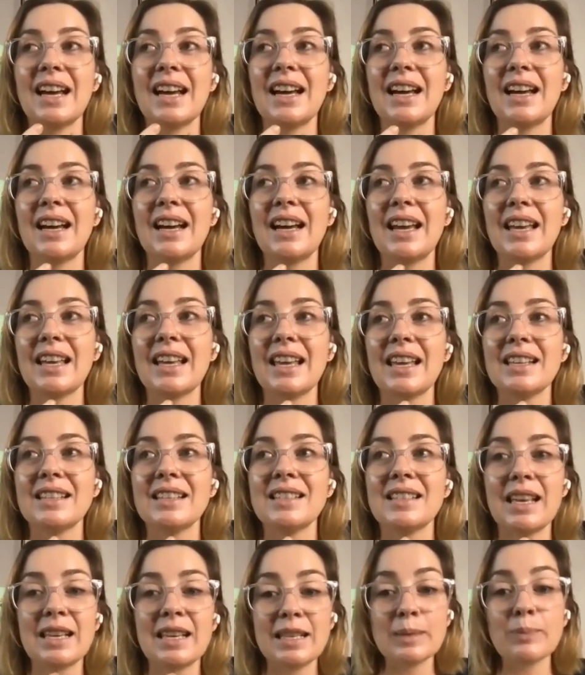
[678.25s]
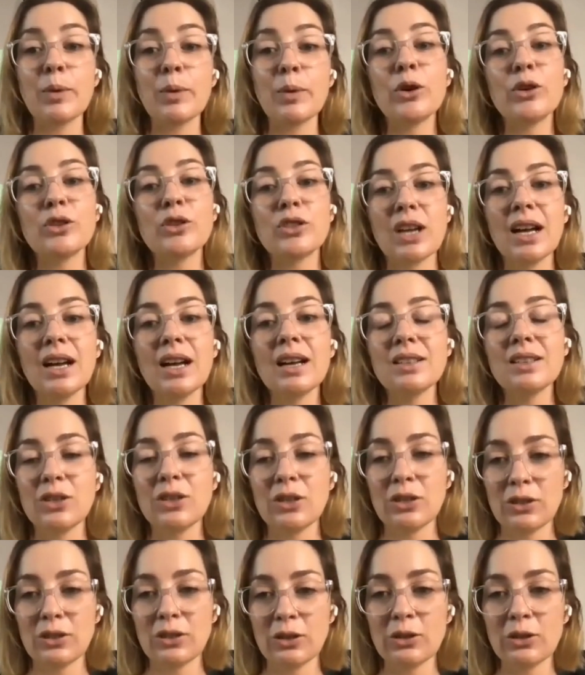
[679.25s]
I guess, exposure
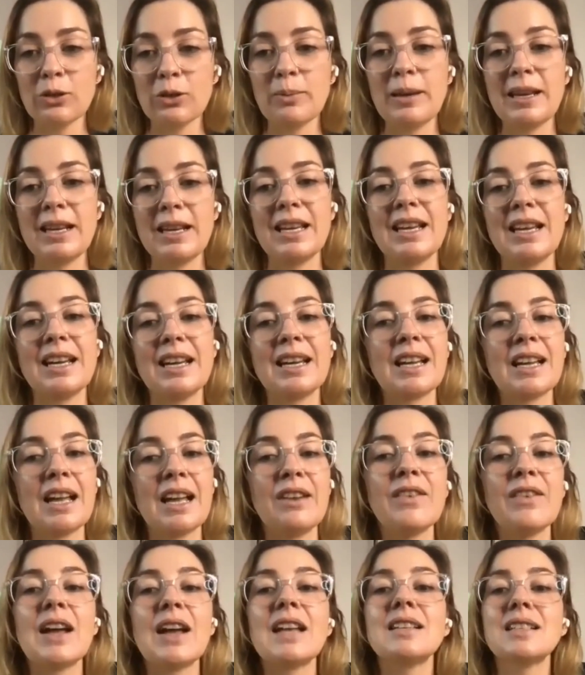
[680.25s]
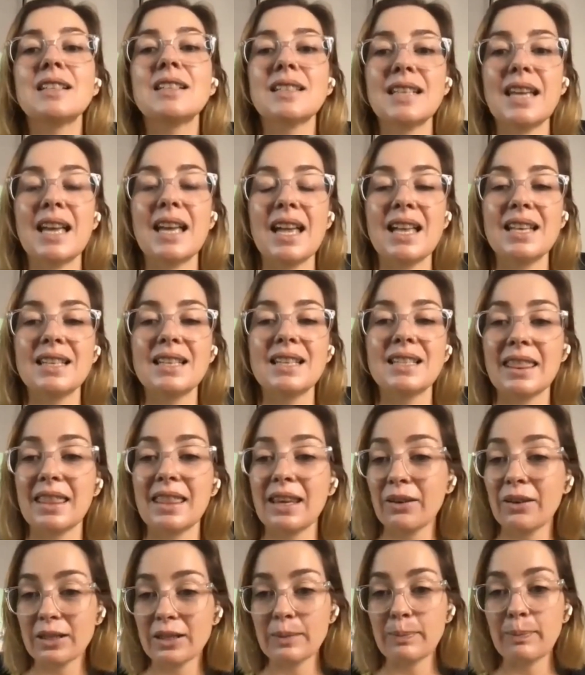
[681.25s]
to social media kind of understands that
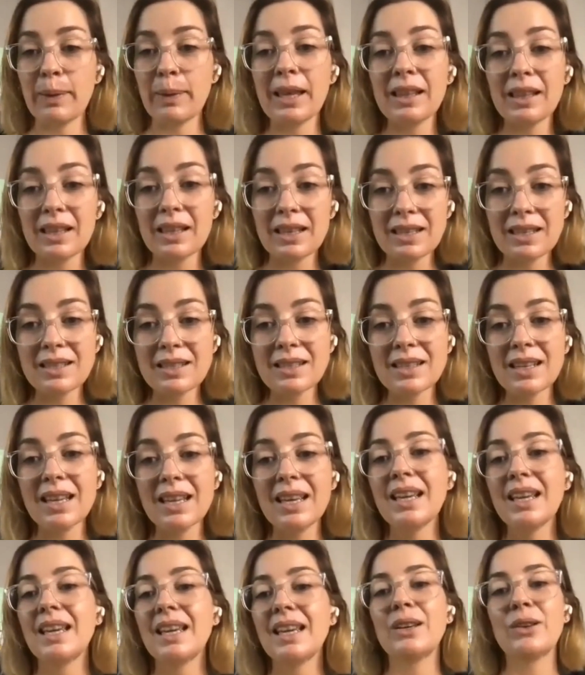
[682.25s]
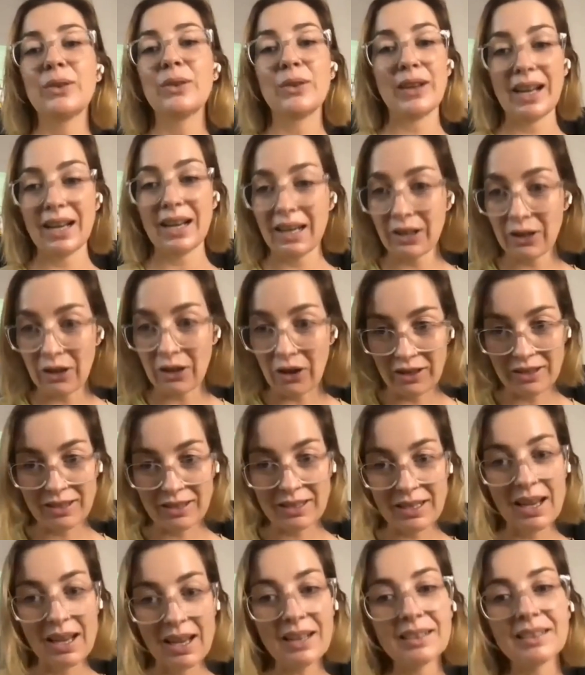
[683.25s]
there is pillars in creating
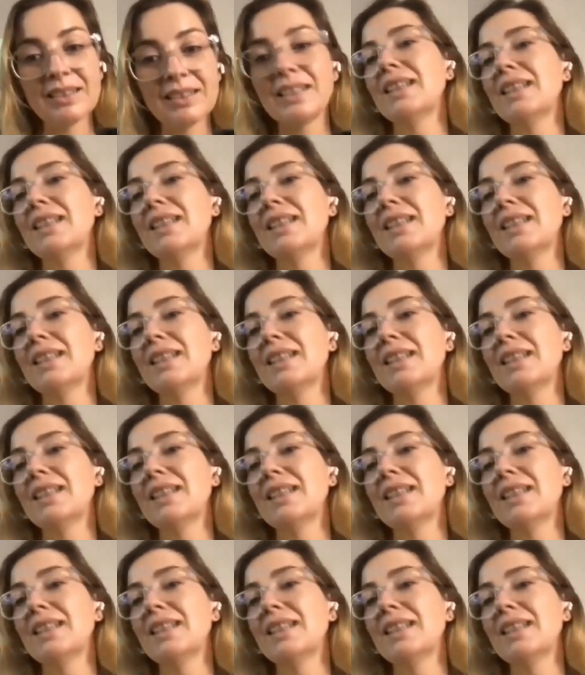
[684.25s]
content.